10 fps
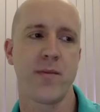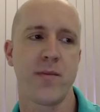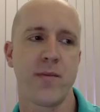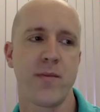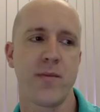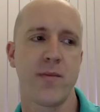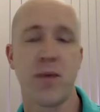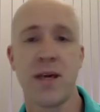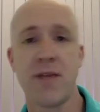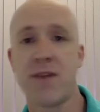So it could
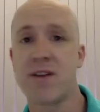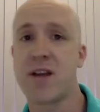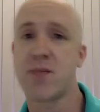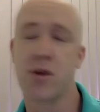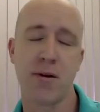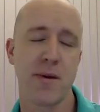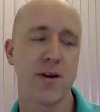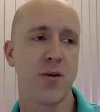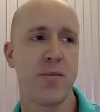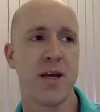be fixing a problem, it
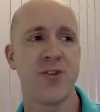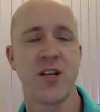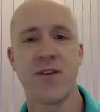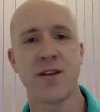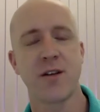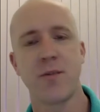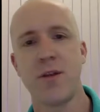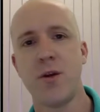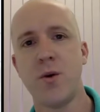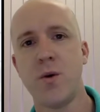could be achieving some
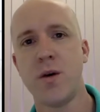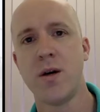new